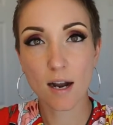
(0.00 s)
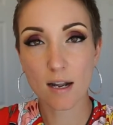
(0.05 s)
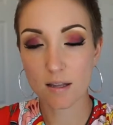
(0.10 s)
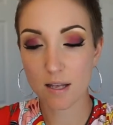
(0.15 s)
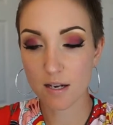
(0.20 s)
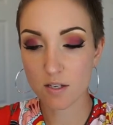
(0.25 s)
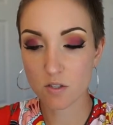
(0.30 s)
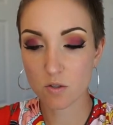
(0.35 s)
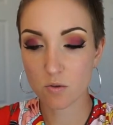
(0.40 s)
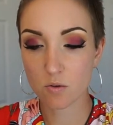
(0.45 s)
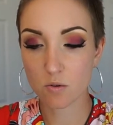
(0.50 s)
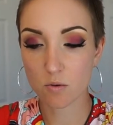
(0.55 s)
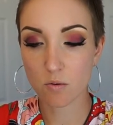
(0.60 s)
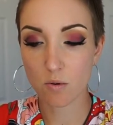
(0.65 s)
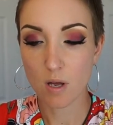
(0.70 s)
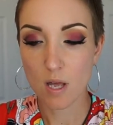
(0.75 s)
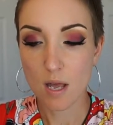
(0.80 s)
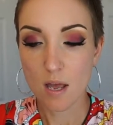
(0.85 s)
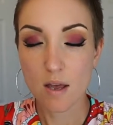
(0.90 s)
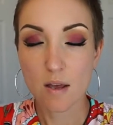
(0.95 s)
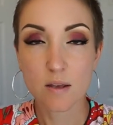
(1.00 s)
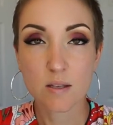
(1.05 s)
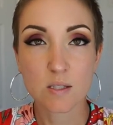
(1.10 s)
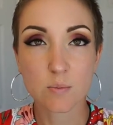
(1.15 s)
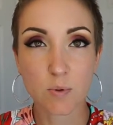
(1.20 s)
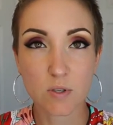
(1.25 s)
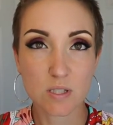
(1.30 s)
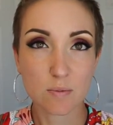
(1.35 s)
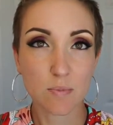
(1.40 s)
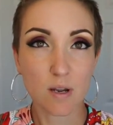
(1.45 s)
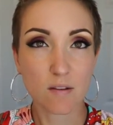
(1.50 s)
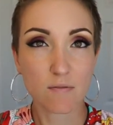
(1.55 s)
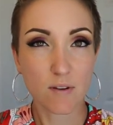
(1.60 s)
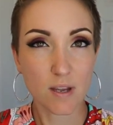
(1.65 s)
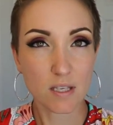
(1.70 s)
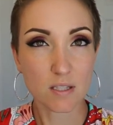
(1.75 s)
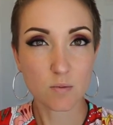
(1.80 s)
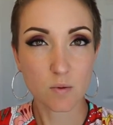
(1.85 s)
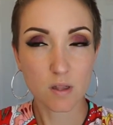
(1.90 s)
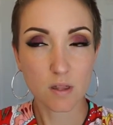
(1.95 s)
I like to spritz my
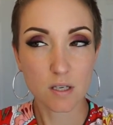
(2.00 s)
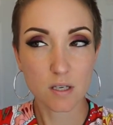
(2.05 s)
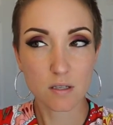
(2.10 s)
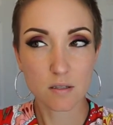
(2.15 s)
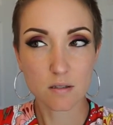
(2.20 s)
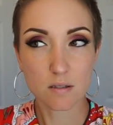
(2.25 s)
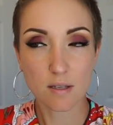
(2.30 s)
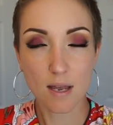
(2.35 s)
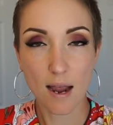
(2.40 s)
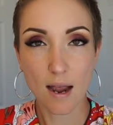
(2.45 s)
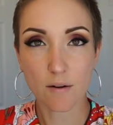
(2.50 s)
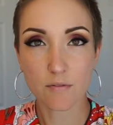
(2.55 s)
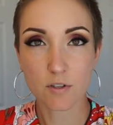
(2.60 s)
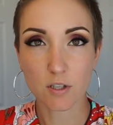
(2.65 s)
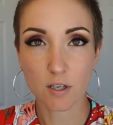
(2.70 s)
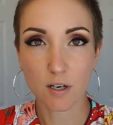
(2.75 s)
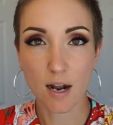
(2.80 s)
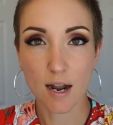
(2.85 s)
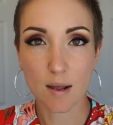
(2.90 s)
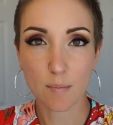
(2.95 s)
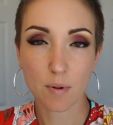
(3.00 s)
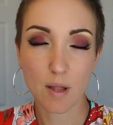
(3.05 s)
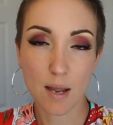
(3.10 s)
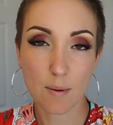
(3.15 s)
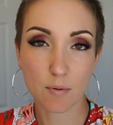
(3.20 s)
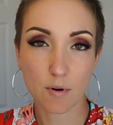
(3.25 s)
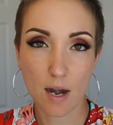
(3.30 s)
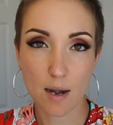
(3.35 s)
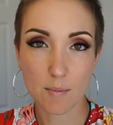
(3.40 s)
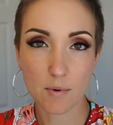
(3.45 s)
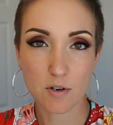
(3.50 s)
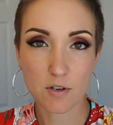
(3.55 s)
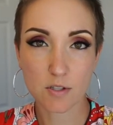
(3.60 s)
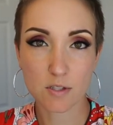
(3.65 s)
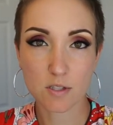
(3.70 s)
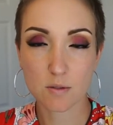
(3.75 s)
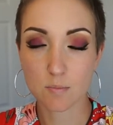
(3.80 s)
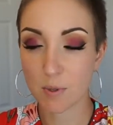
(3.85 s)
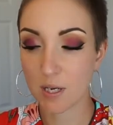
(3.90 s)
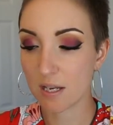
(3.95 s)
face with this after I apply
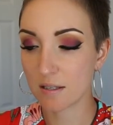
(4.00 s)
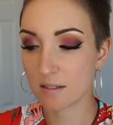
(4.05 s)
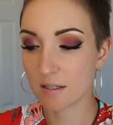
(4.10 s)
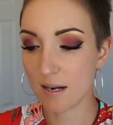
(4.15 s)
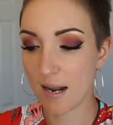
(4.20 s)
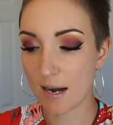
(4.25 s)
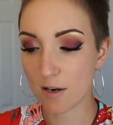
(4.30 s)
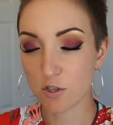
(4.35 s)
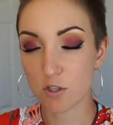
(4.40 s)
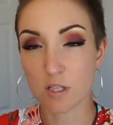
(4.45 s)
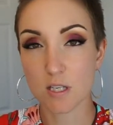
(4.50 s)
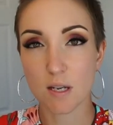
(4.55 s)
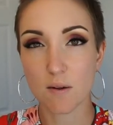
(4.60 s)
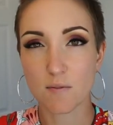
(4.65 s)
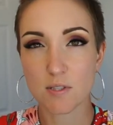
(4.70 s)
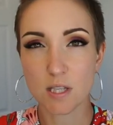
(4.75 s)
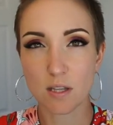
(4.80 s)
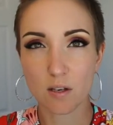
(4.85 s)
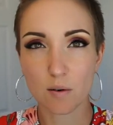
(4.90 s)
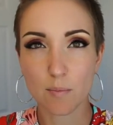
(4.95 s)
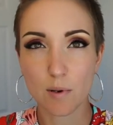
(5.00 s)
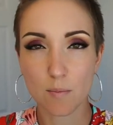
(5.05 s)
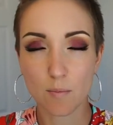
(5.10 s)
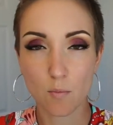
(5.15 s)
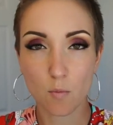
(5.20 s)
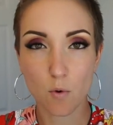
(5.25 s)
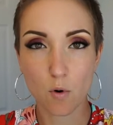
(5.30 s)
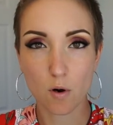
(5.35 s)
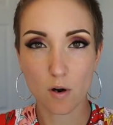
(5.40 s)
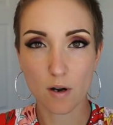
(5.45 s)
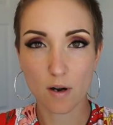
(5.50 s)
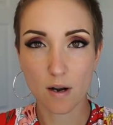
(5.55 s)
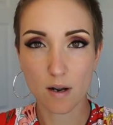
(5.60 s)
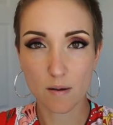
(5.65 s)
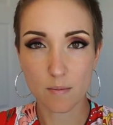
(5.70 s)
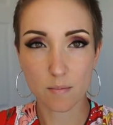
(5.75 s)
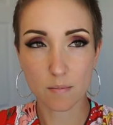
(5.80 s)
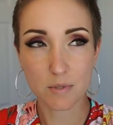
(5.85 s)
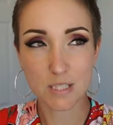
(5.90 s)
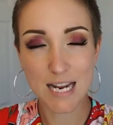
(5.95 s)
primers because it actually gives a little bit
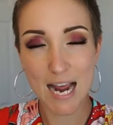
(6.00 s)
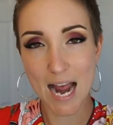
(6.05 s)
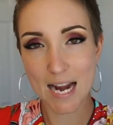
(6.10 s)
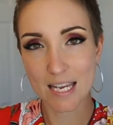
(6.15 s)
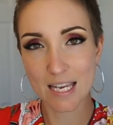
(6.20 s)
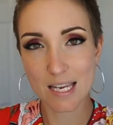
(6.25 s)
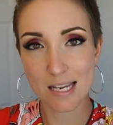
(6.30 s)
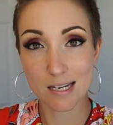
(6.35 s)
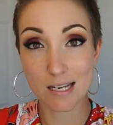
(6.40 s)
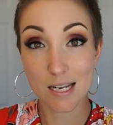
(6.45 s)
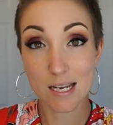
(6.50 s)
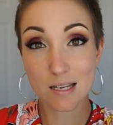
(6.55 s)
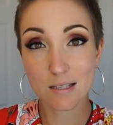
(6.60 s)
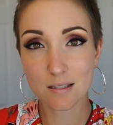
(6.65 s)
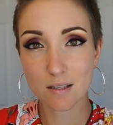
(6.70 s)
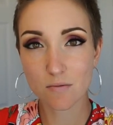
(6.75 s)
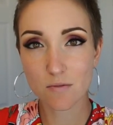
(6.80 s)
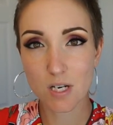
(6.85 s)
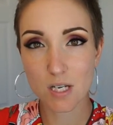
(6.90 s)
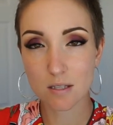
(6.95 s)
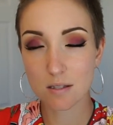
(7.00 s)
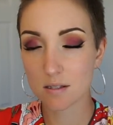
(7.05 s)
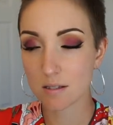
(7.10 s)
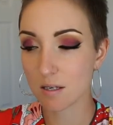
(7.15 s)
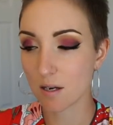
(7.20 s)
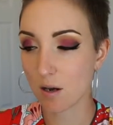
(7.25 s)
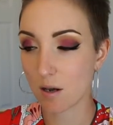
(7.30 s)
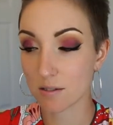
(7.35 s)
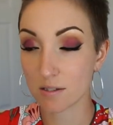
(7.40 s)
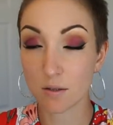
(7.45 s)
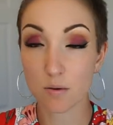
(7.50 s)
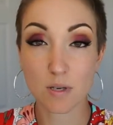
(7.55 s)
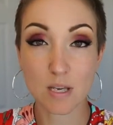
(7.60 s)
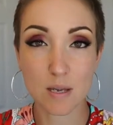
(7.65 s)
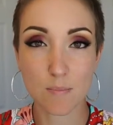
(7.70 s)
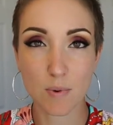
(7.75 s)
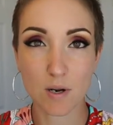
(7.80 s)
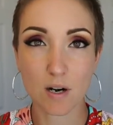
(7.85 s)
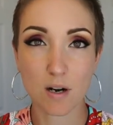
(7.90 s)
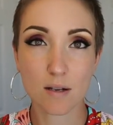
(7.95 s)
more tacky adhesiveness to also
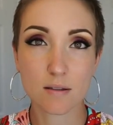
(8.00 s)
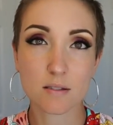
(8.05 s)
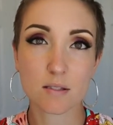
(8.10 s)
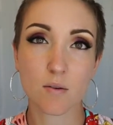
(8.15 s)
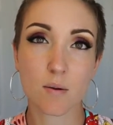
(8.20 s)
keep it on.